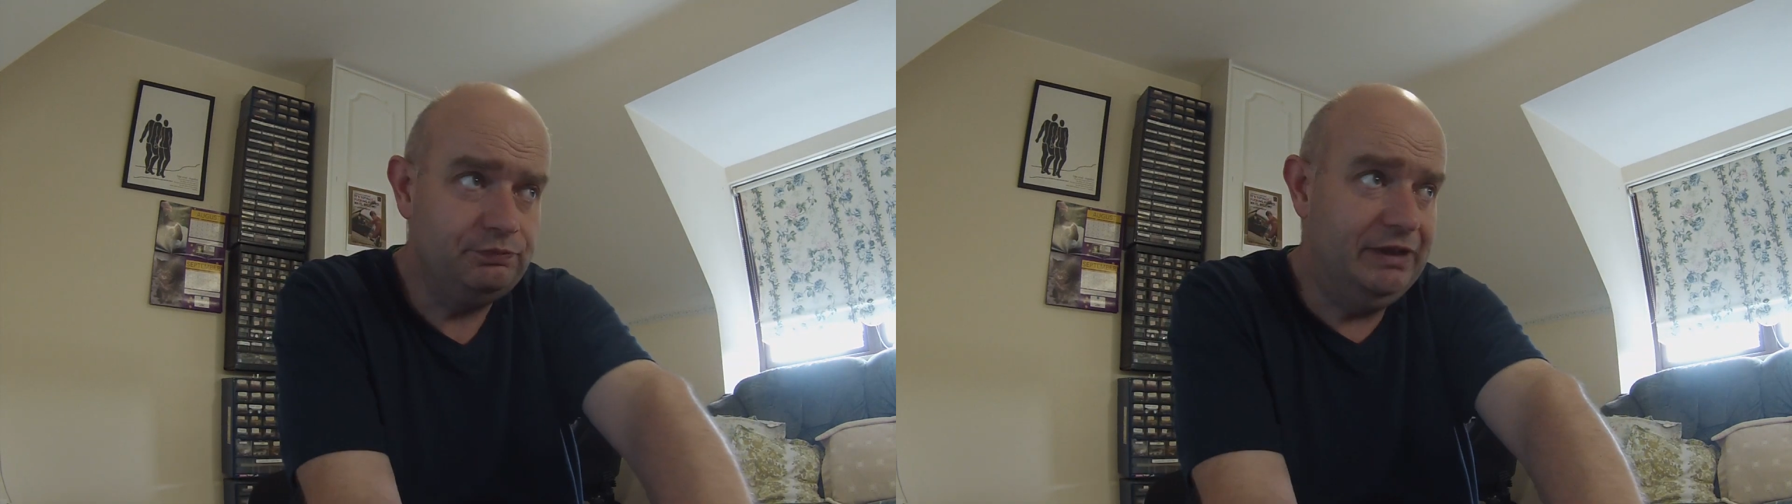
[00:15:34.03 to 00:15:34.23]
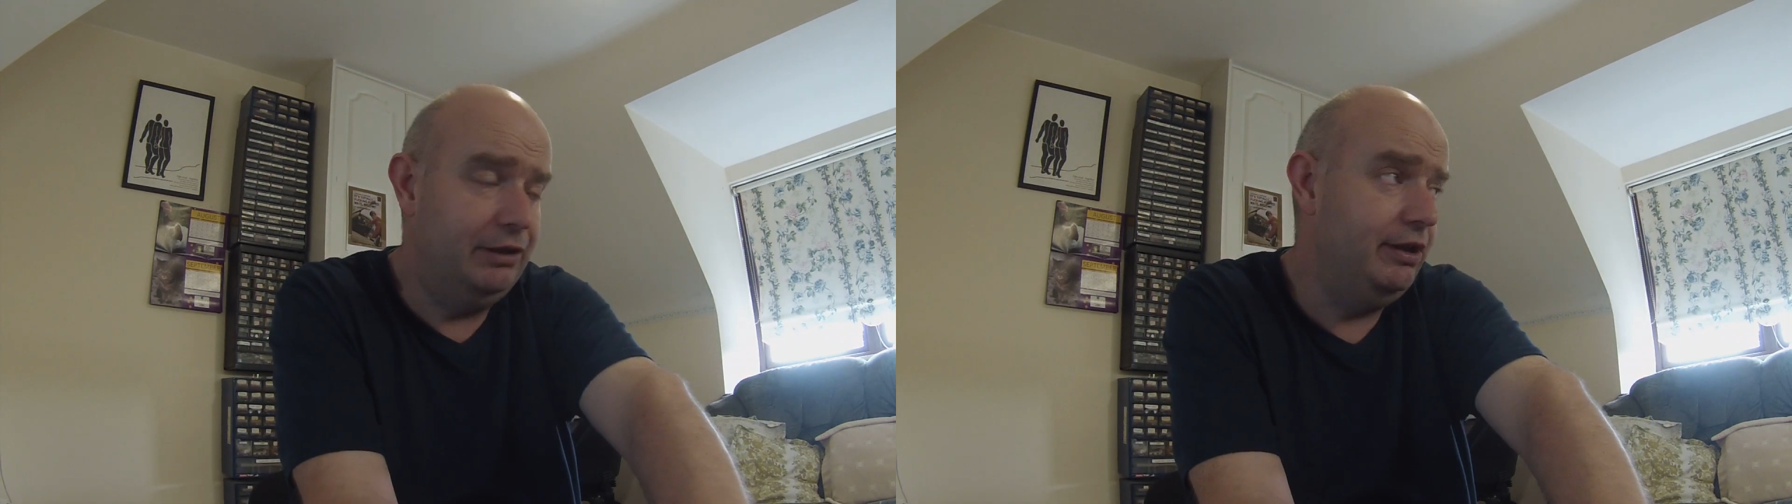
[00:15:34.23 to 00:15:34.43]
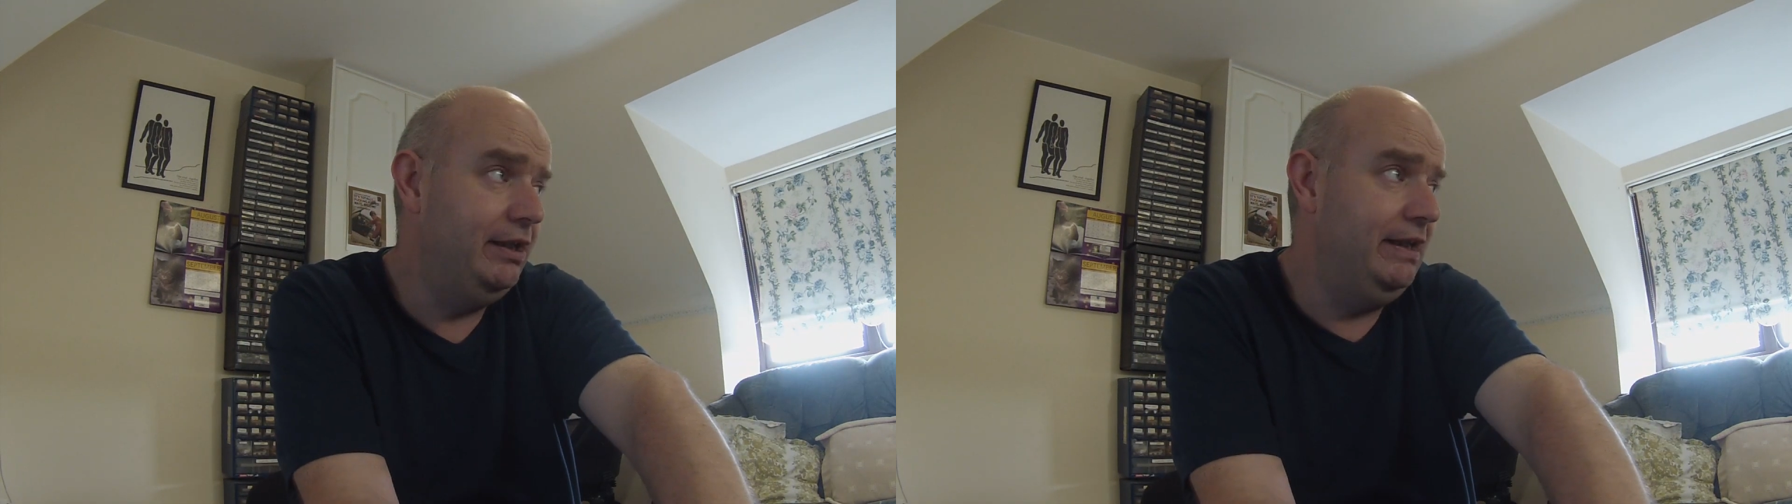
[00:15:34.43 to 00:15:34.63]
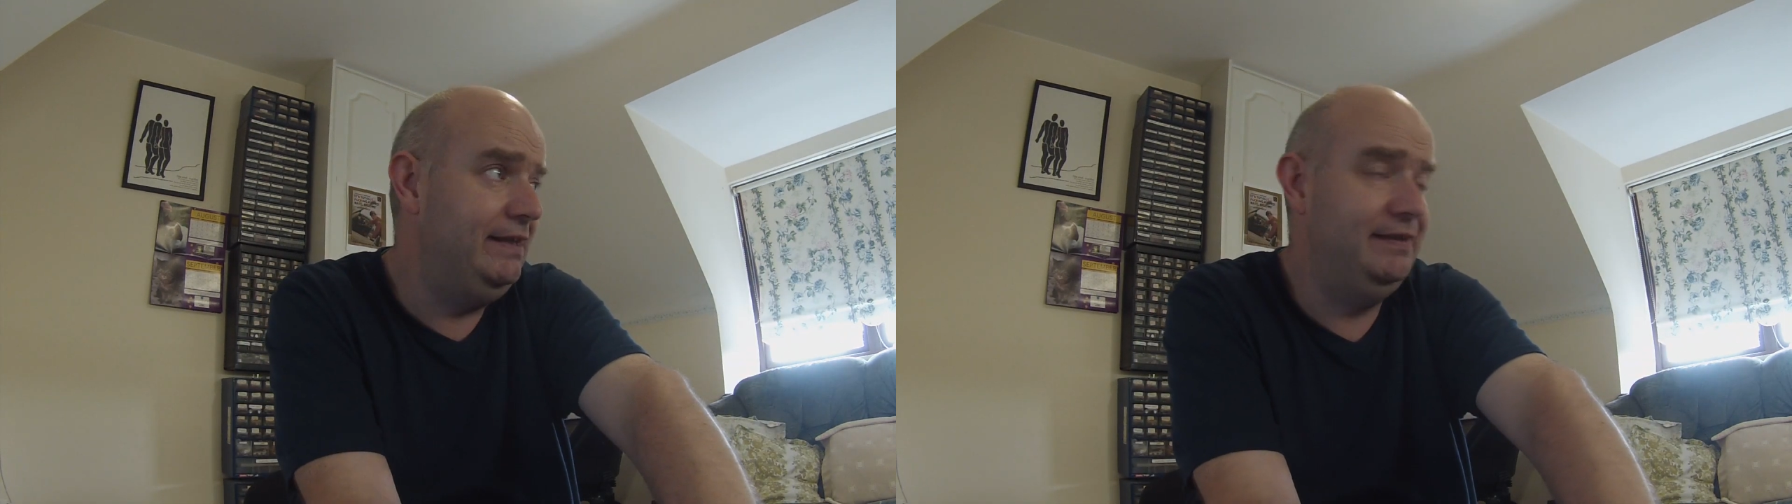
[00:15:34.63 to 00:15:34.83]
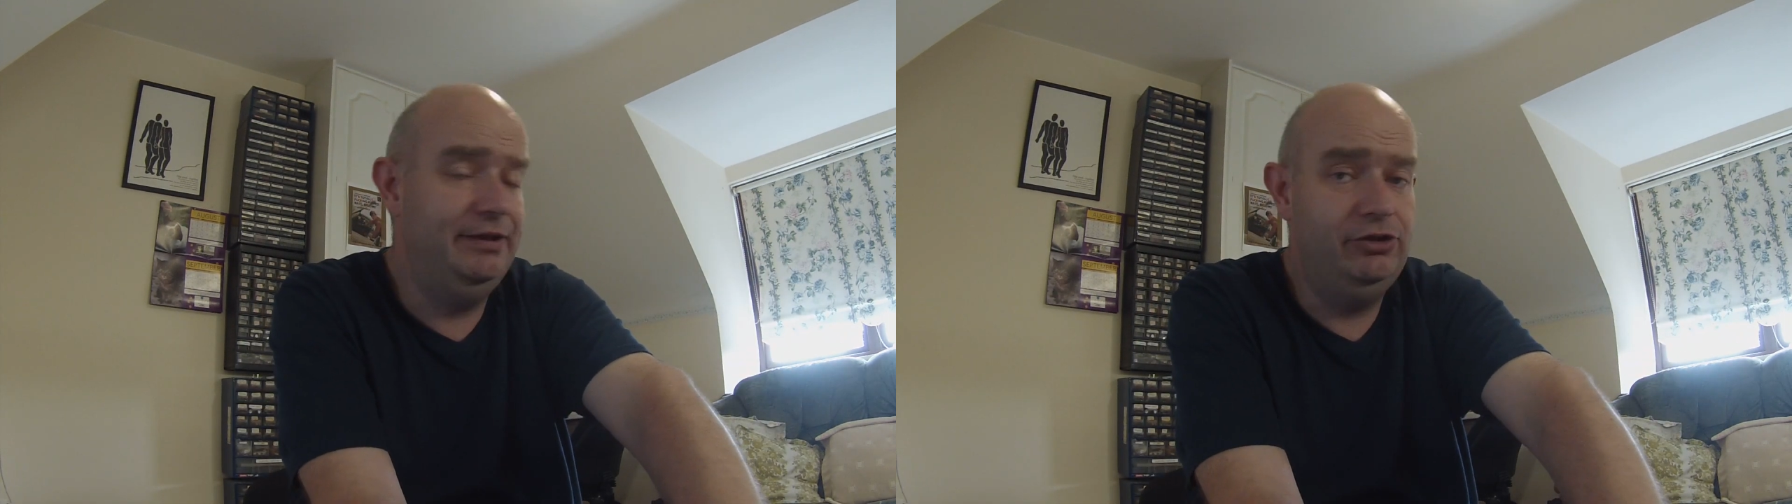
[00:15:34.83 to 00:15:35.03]
that kind of
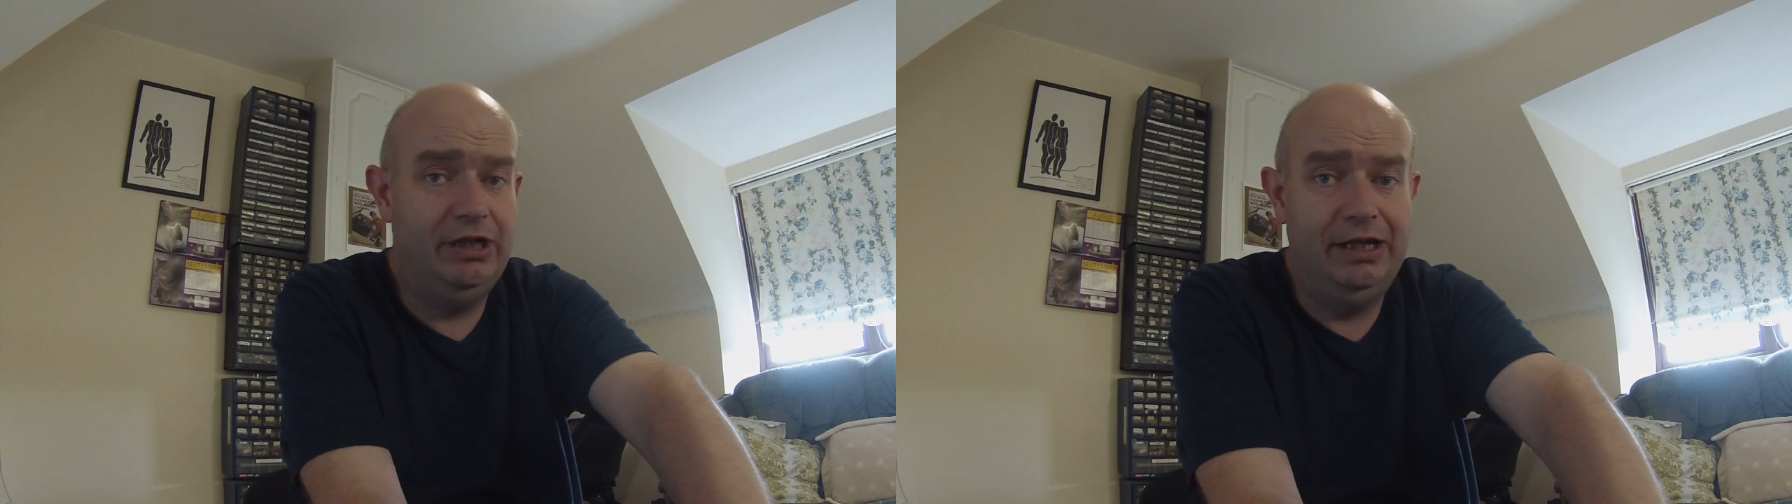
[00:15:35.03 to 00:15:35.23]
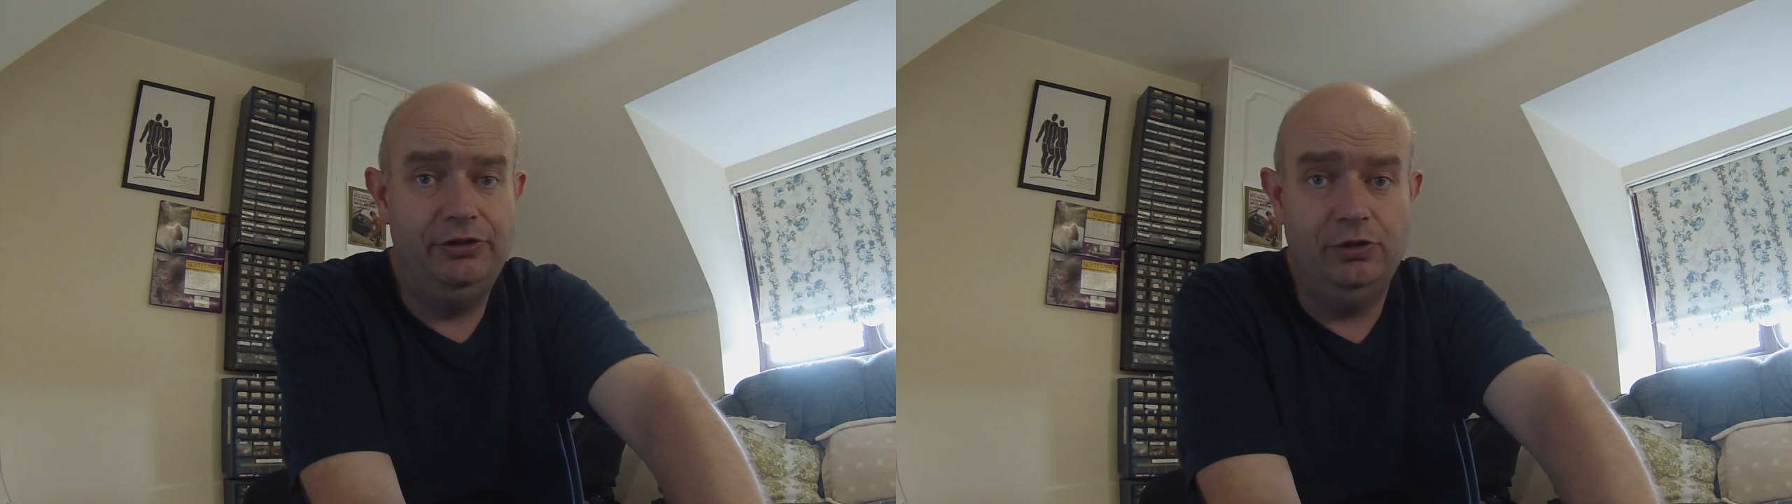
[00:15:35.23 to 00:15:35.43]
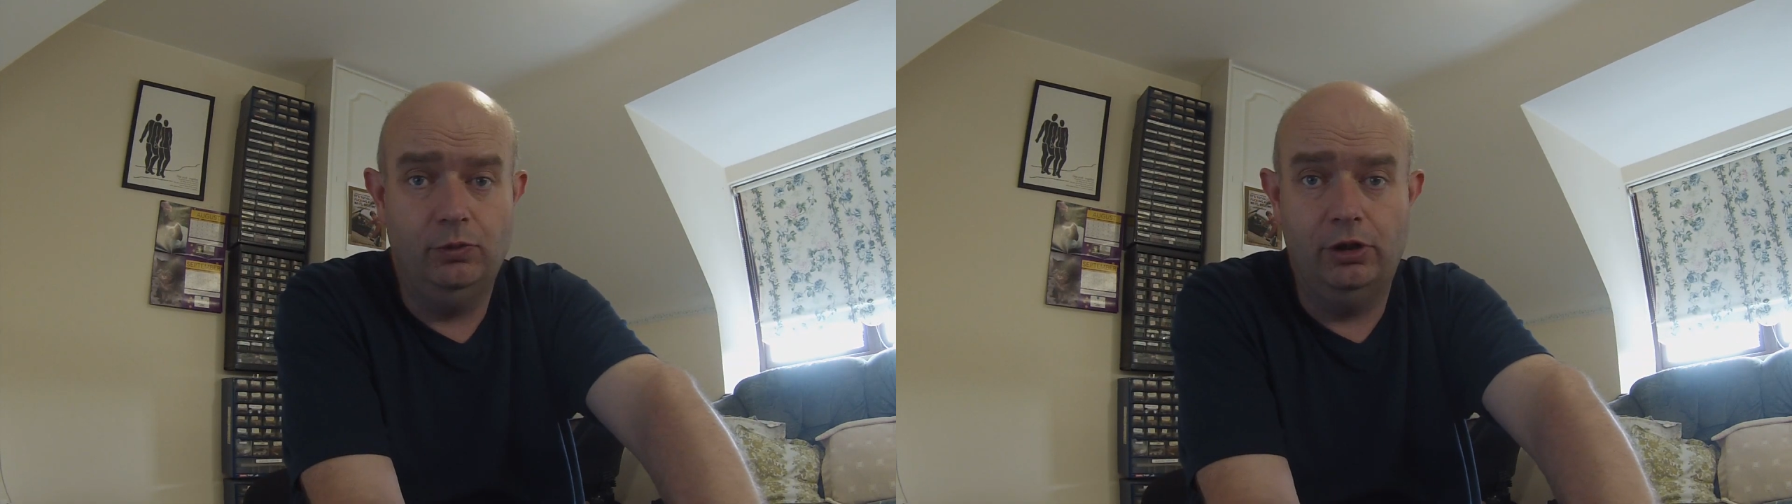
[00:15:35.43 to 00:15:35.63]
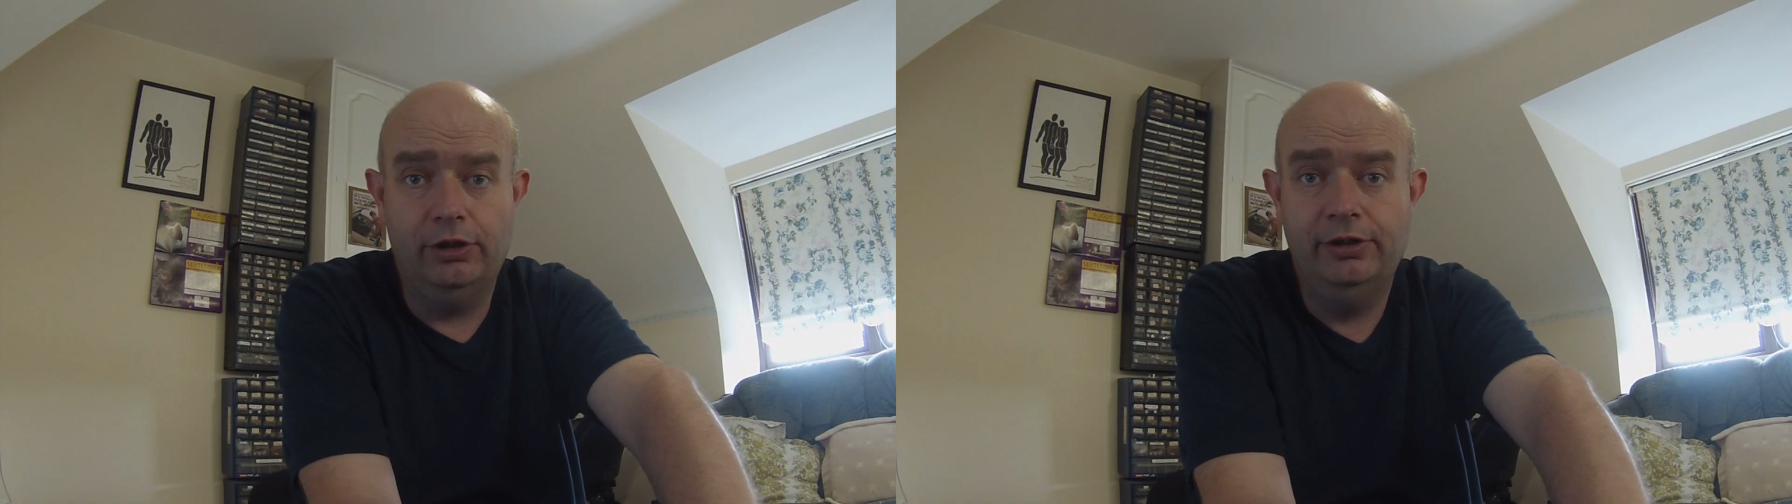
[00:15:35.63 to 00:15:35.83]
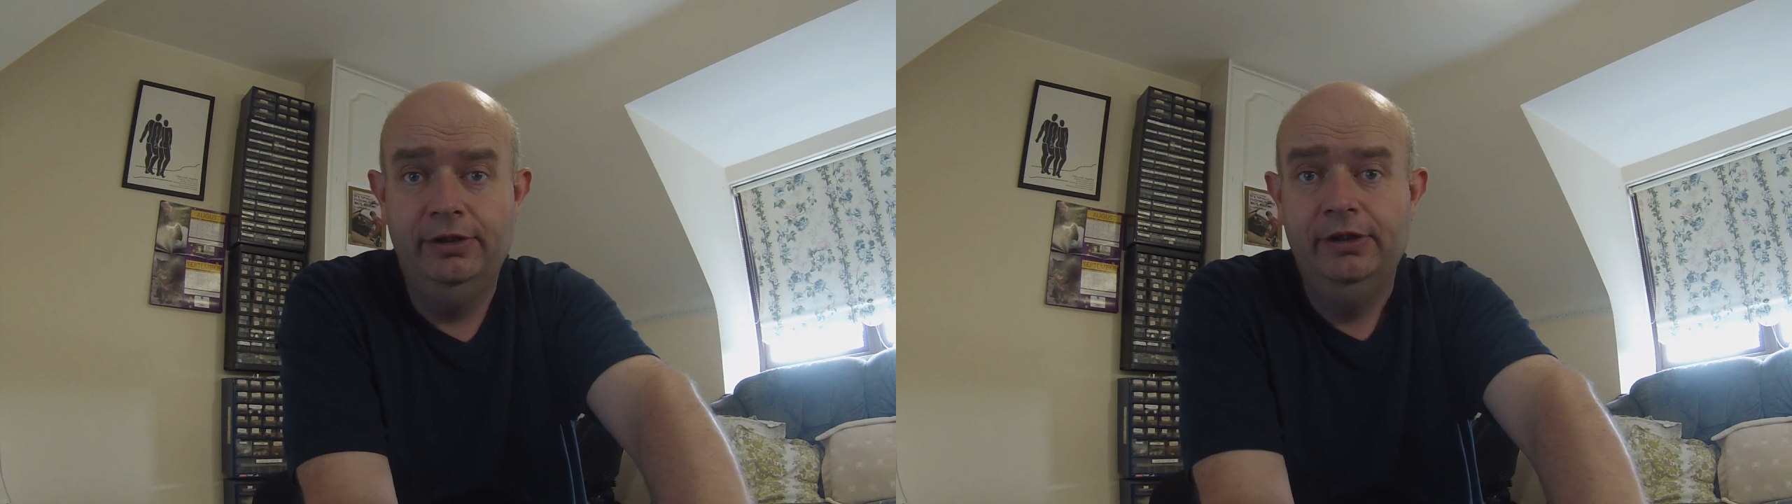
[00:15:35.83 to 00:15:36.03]
lets the charger
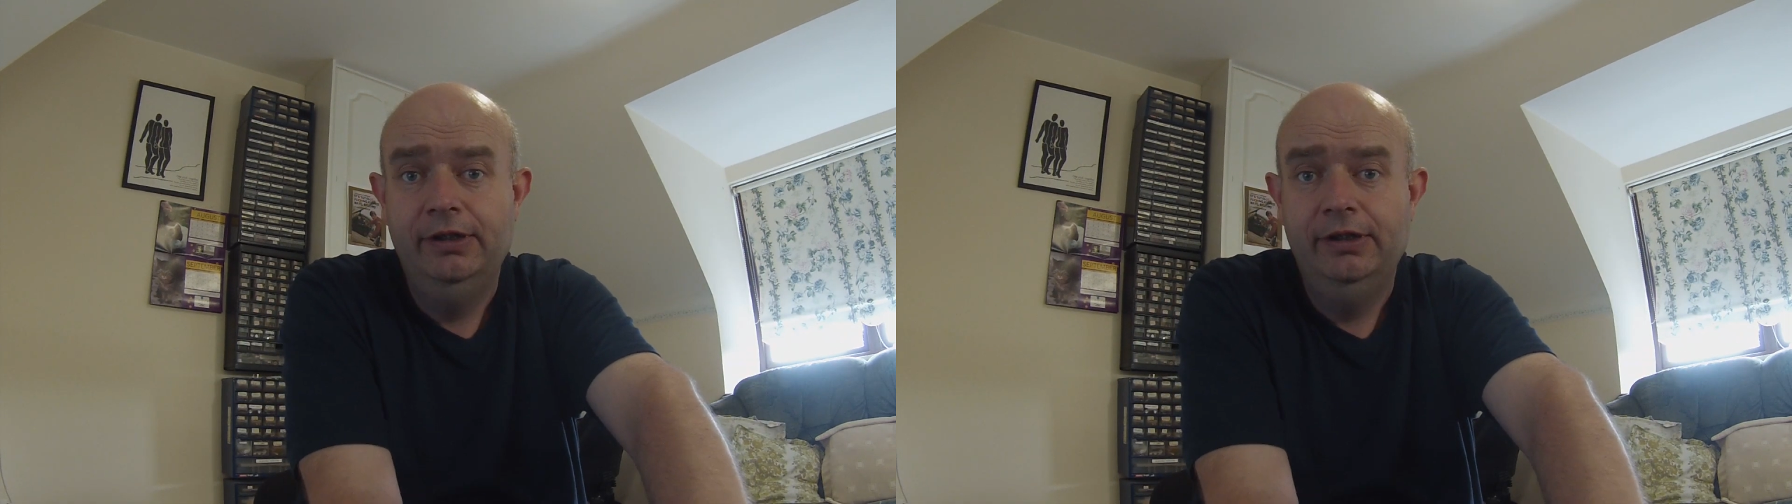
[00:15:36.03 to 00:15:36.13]
work